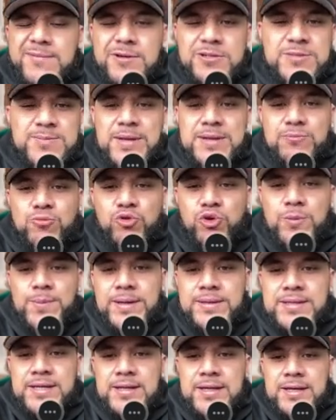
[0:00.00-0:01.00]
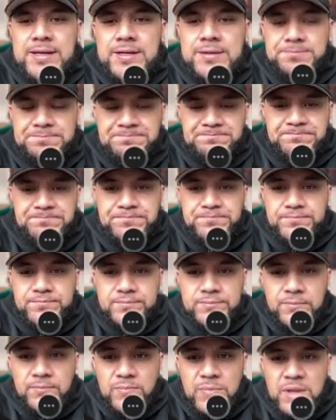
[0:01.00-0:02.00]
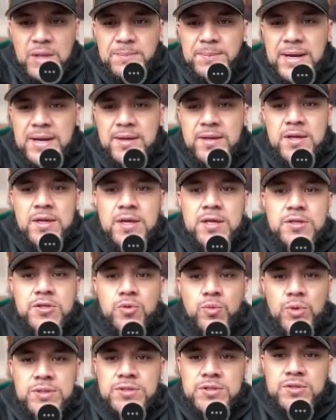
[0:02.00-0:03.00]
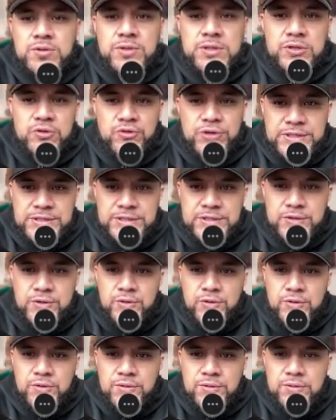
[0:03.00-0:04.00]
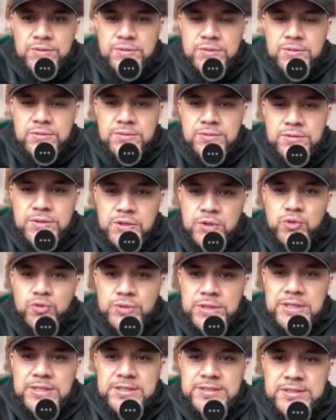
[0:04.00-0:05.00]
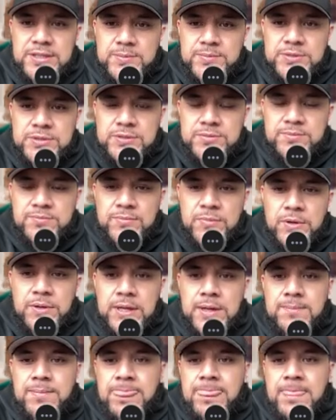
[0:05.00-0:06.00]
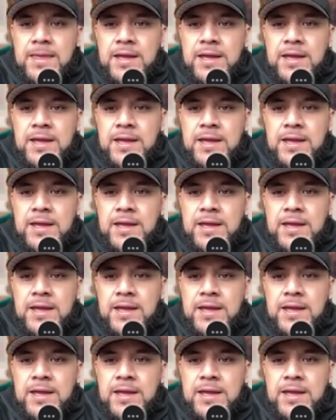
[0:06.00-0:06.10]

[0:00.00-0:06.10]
explain more about that later, but you want to increase your total daily steps, okay.